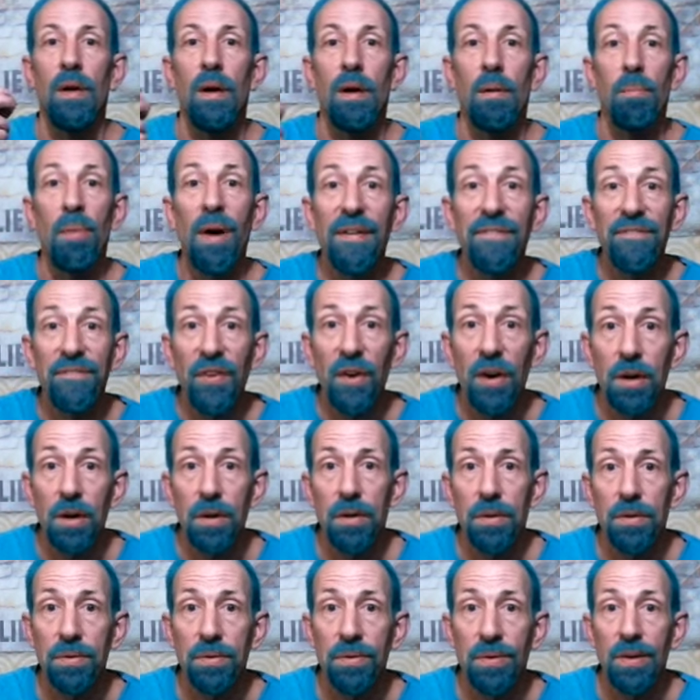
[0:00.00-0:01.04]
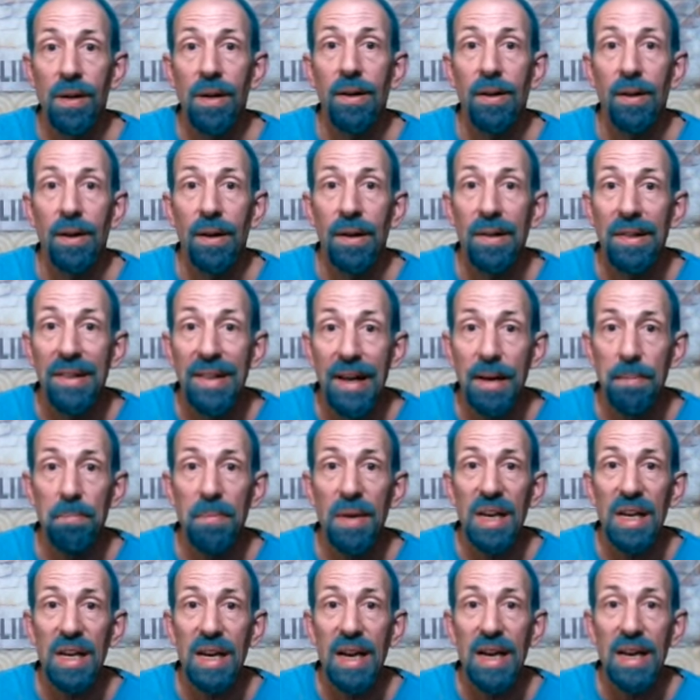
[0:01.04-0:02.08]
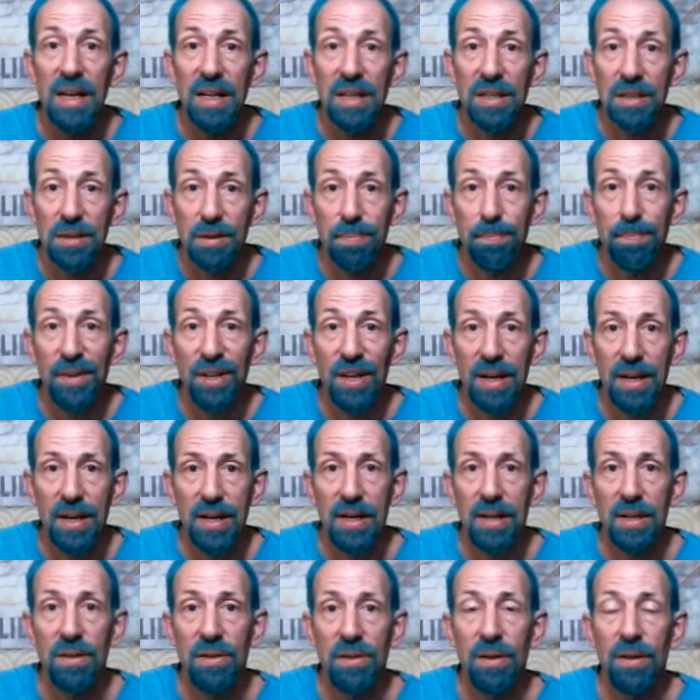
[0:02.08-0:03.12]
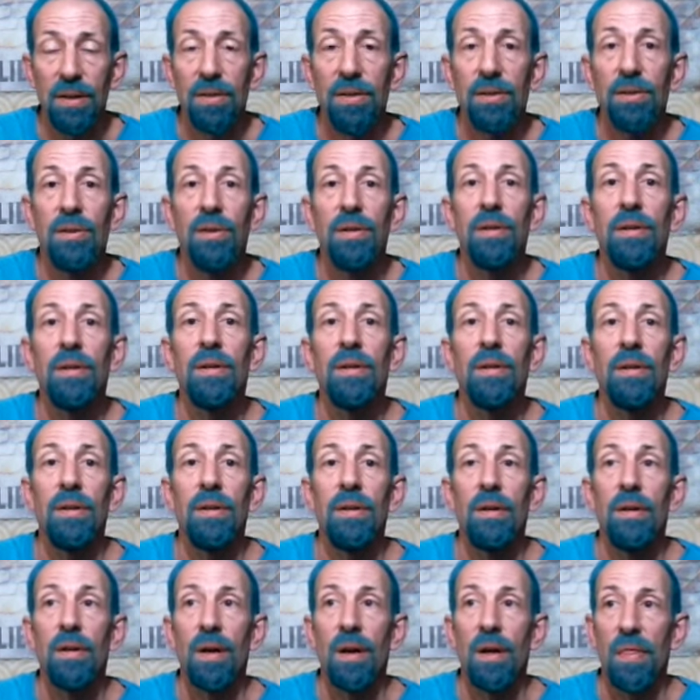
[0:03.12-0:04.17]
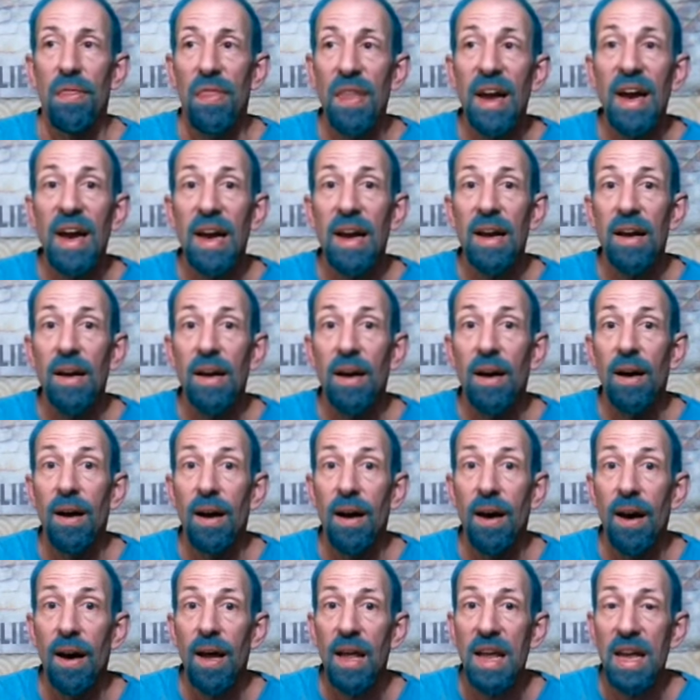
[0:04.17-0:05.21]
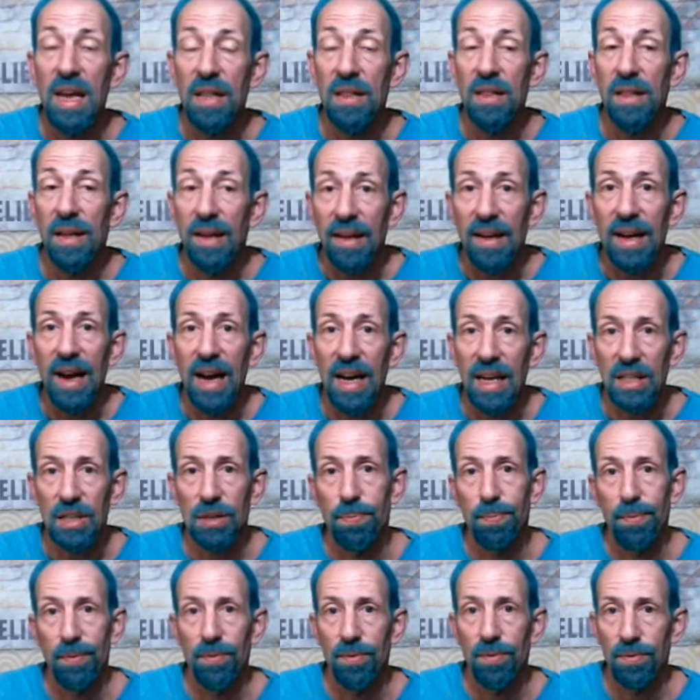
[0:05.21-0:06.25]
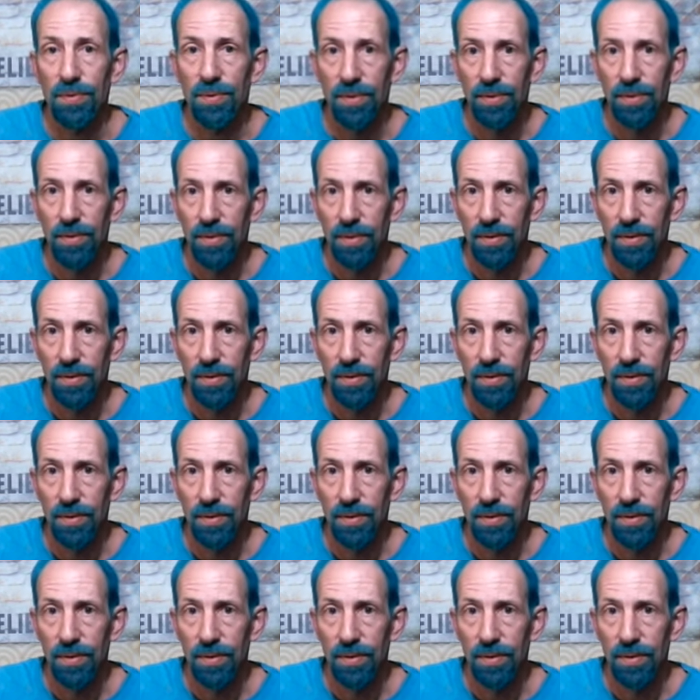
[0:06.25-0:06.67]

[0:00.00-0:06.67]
But first, let me explain that in the Gospels,